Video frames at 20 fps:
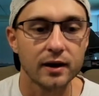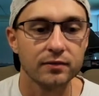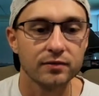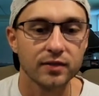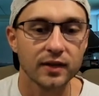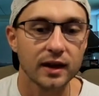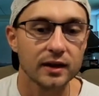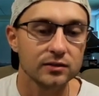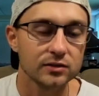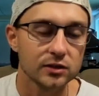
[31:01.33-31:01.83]

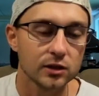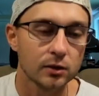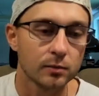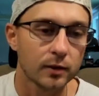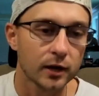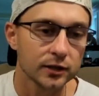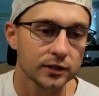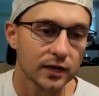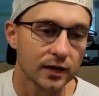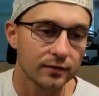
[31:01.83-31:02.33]
Thanks so
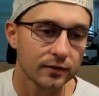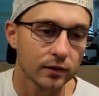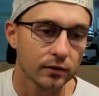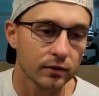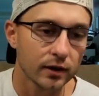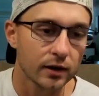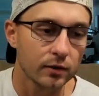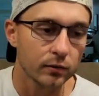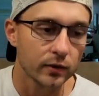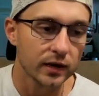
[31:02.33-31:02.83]
much. Have a
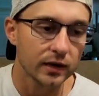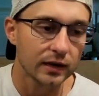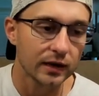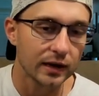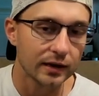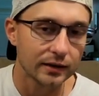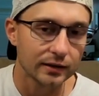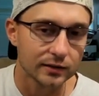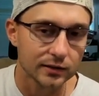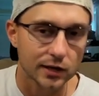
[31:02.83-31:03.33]
great
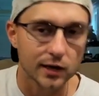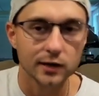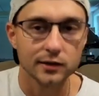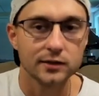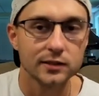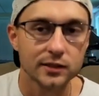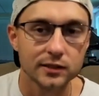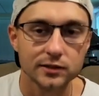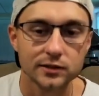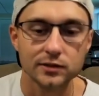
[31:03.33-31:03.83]
weekend, and
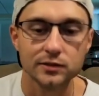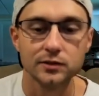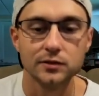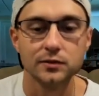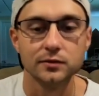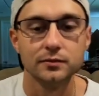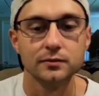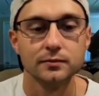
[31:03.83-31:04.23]
talk to you soon.